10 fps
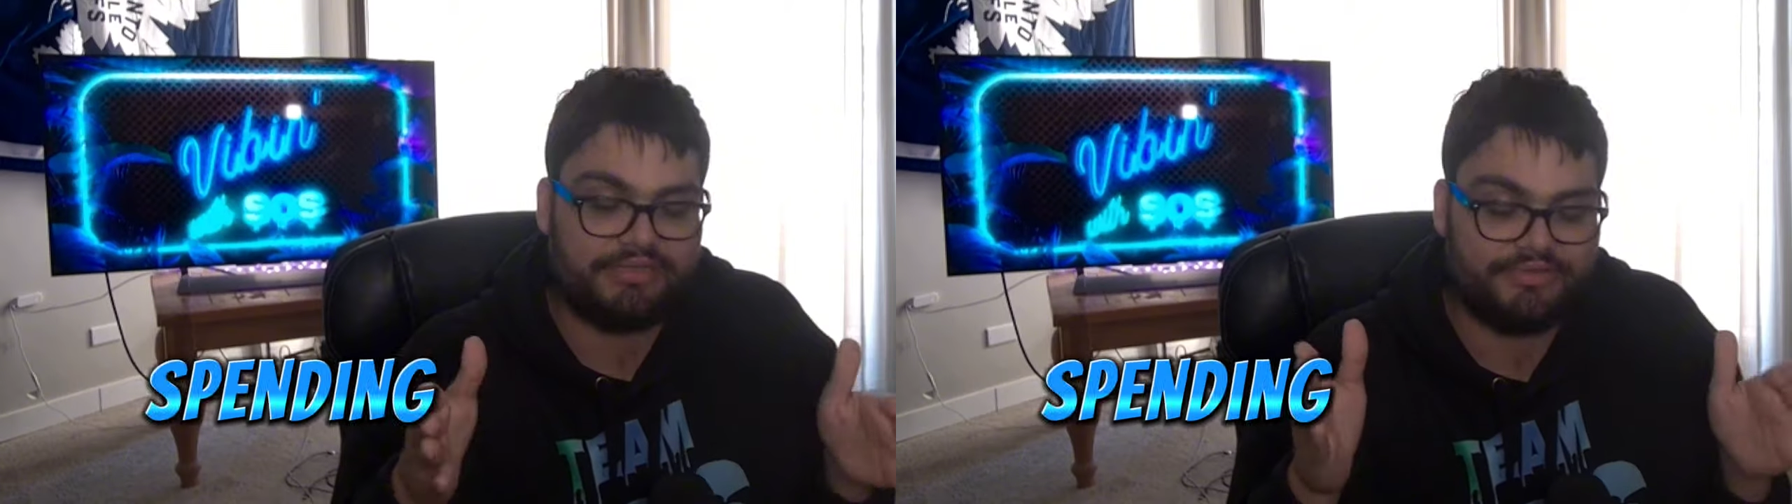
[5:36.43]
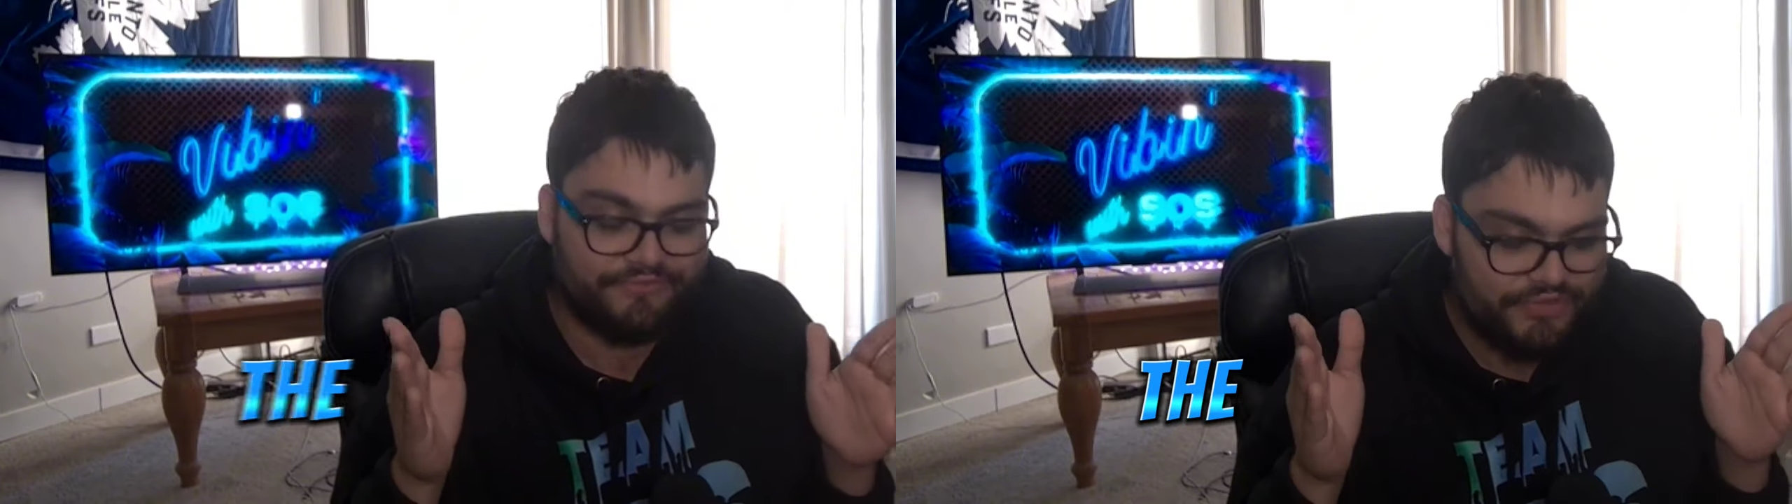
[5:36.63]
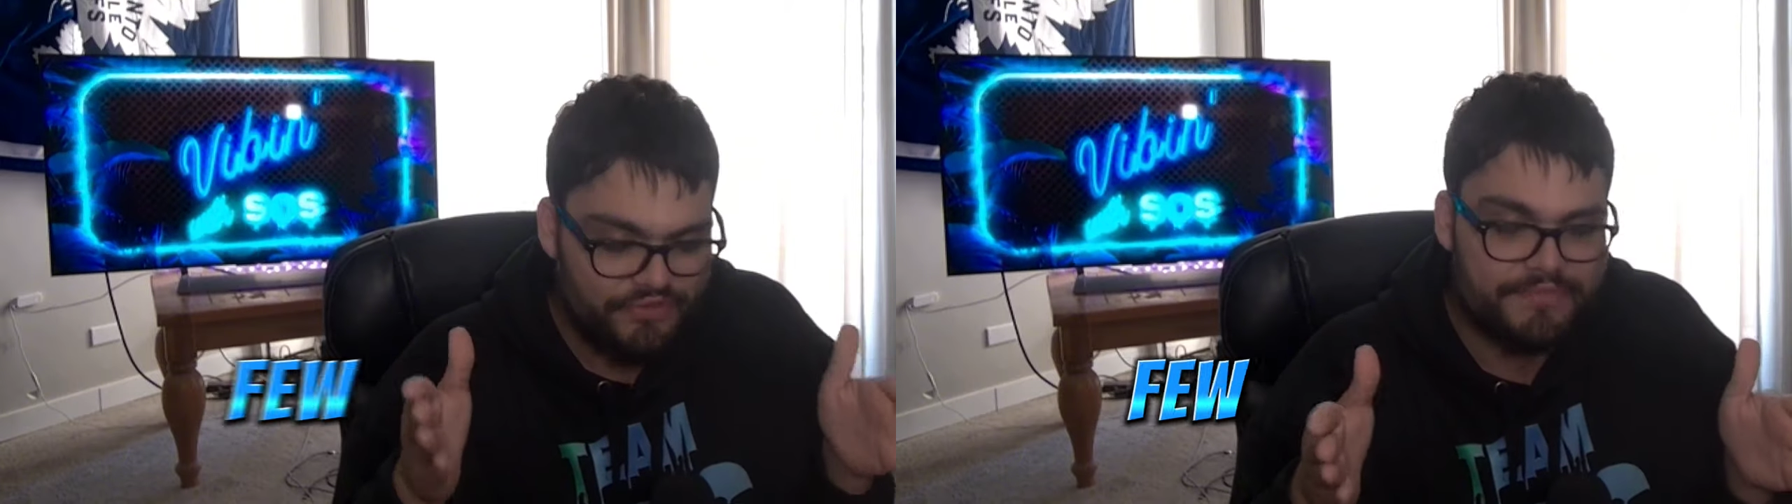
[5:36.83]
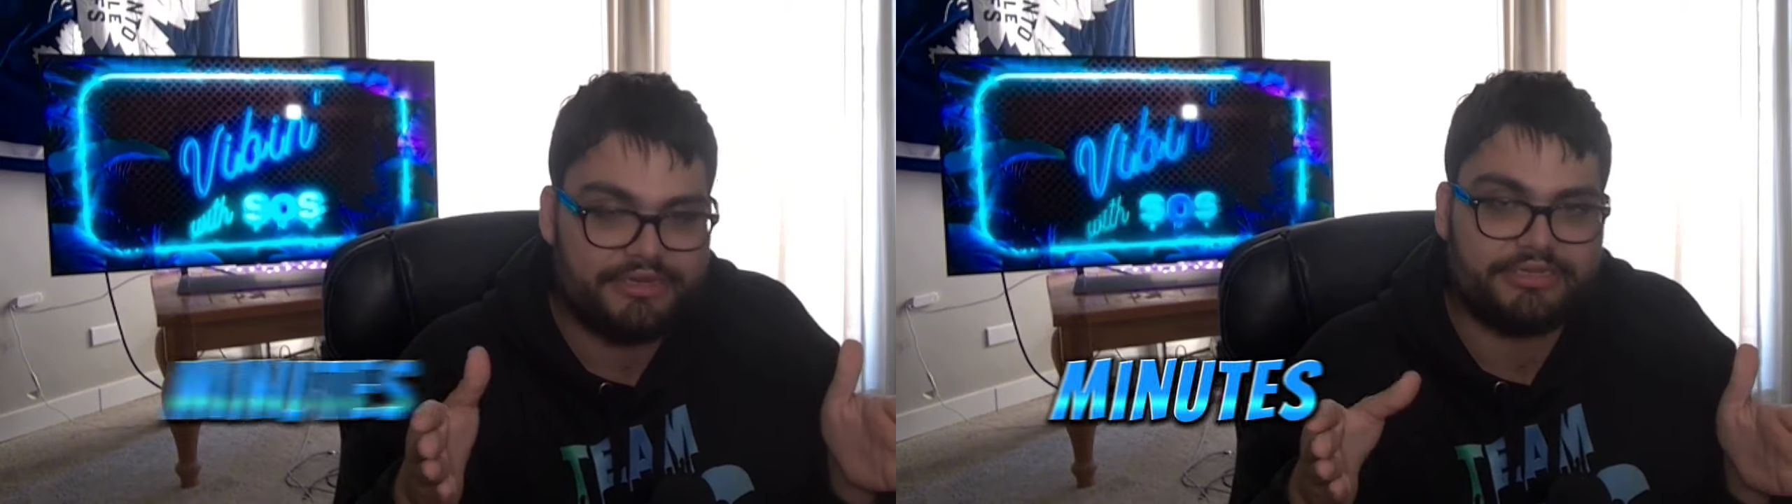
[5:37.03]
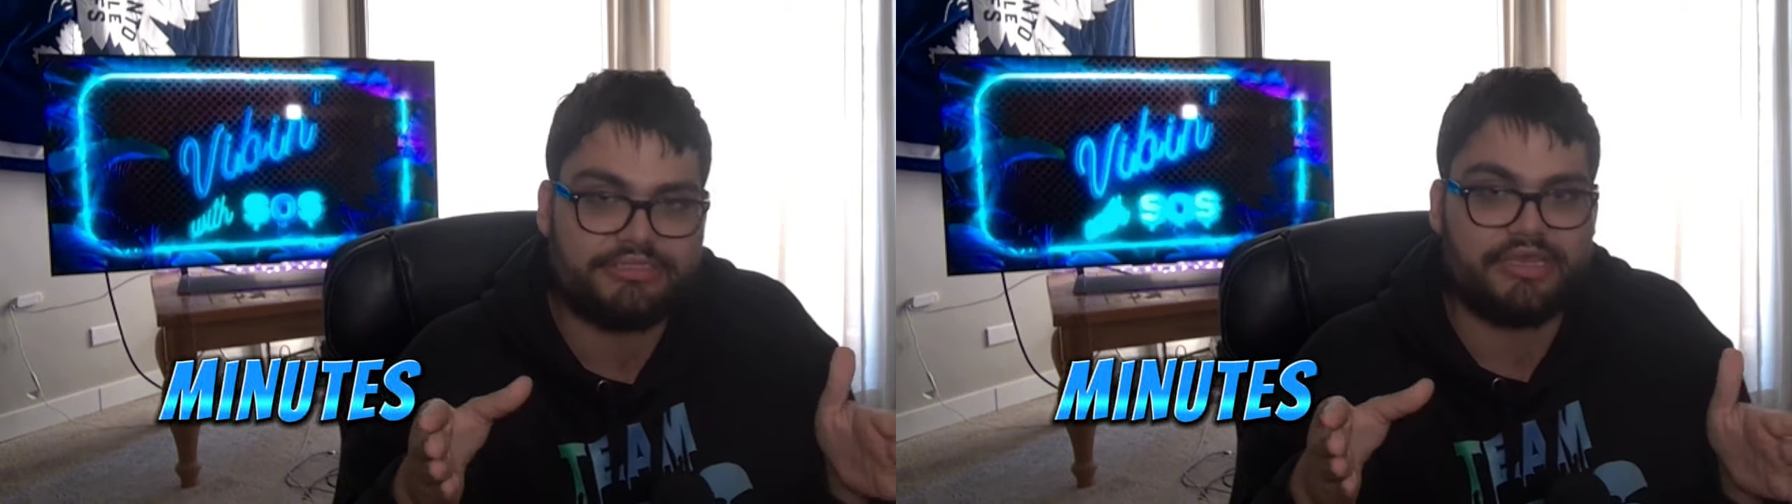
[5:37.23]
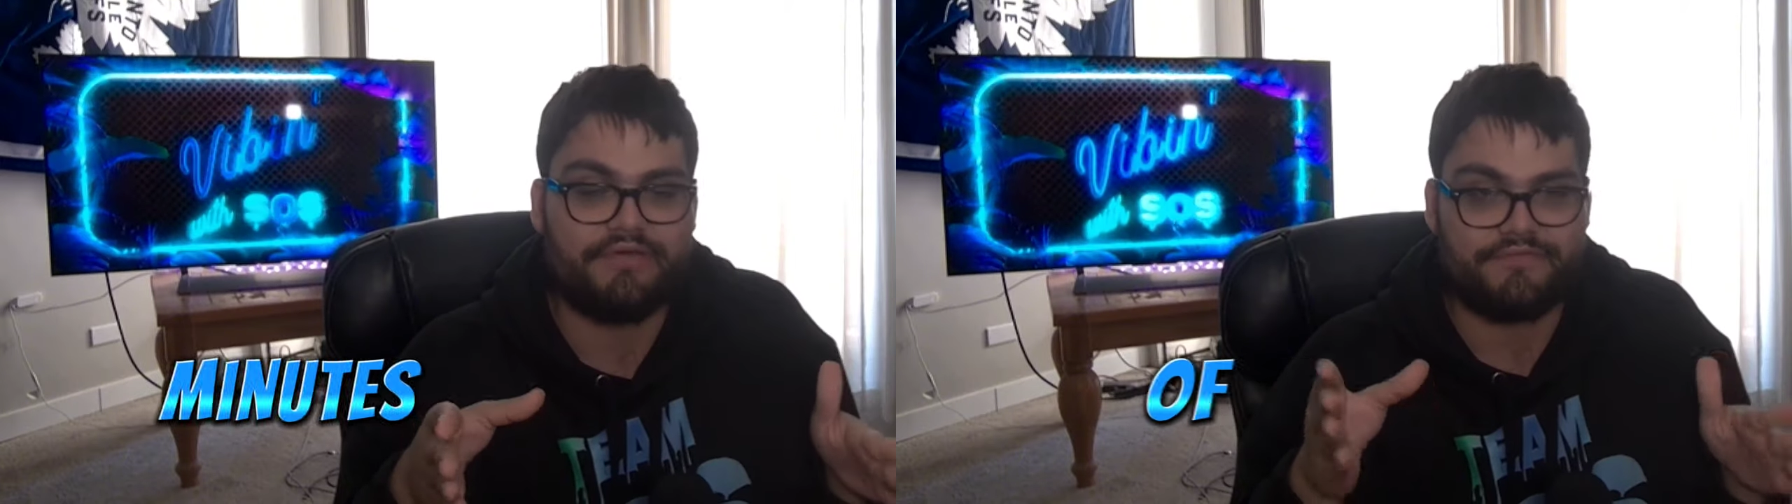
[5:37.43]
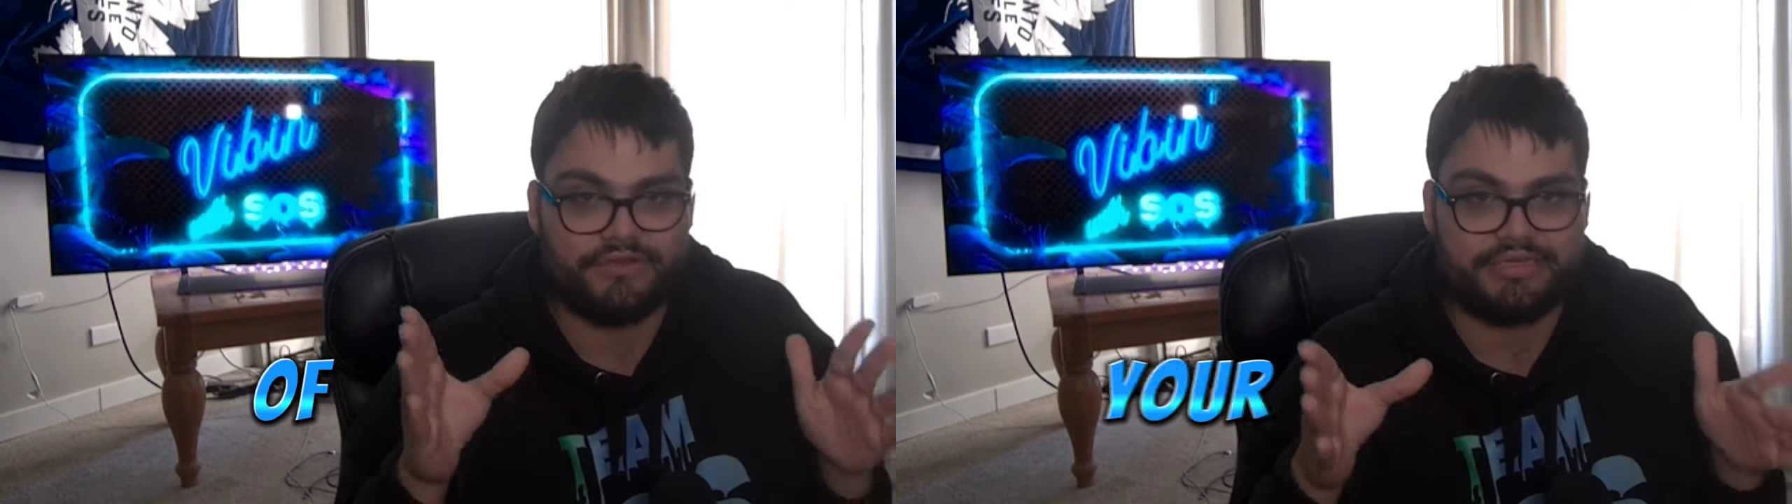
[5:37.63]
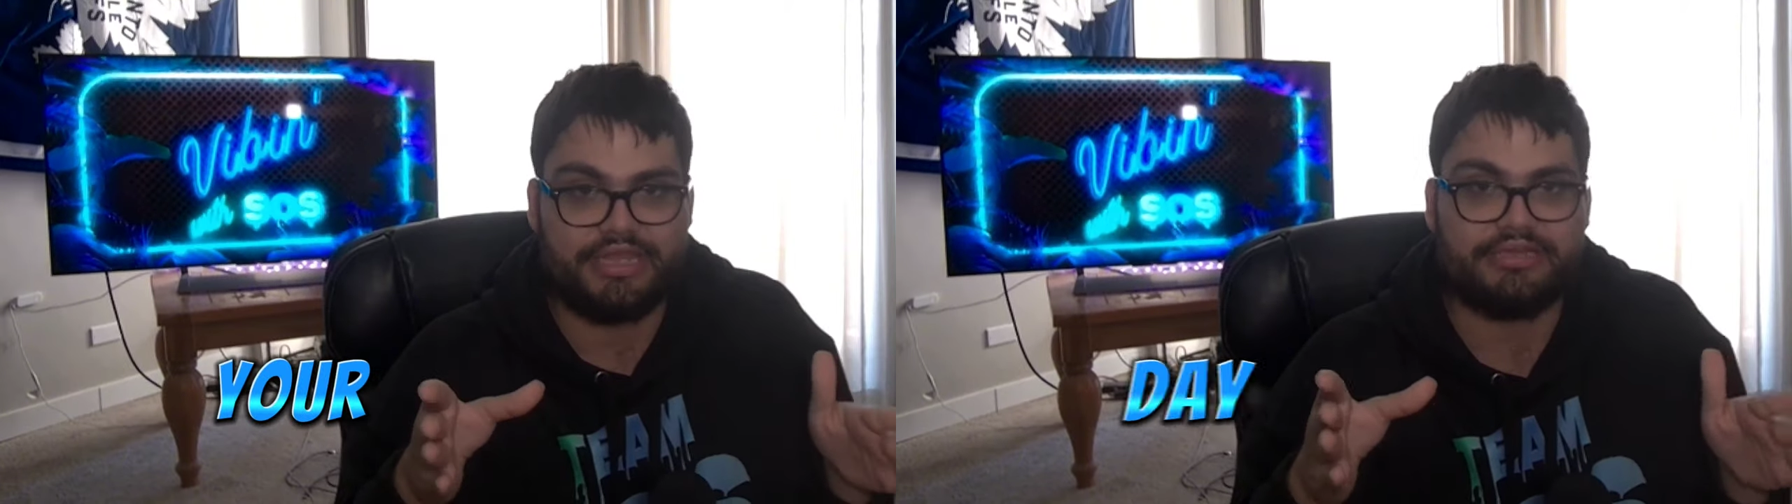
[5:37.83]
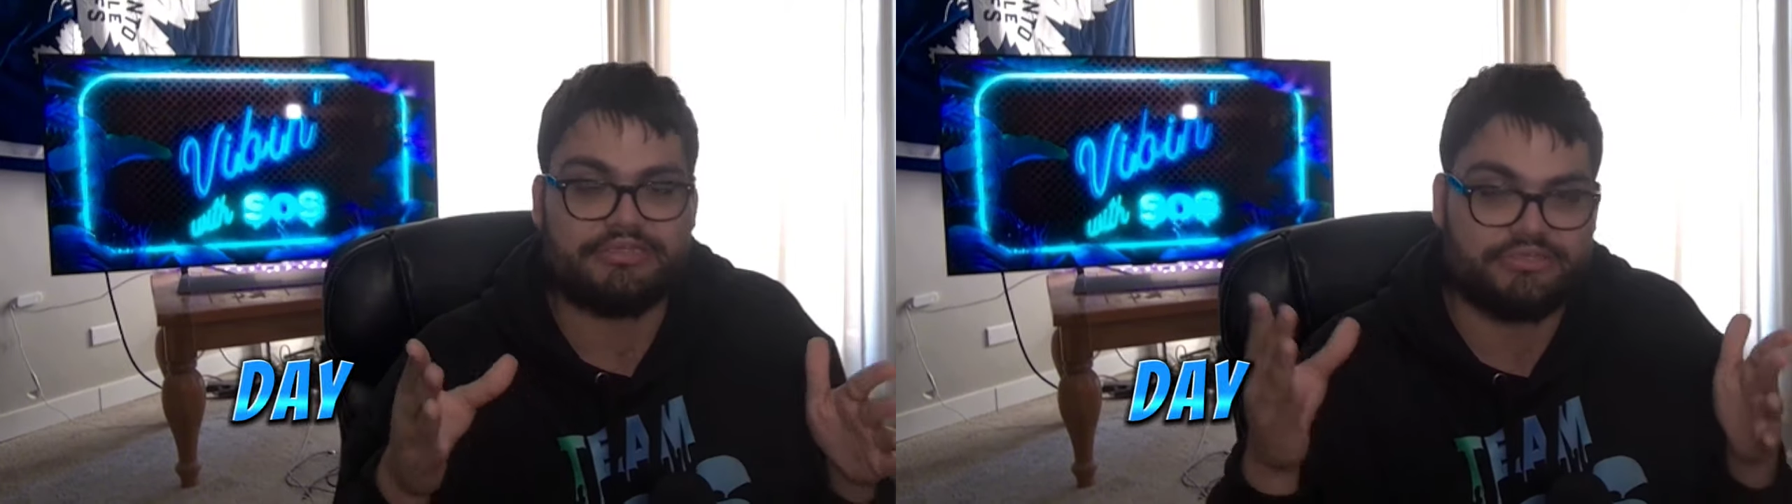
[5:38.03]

the few minutes of your day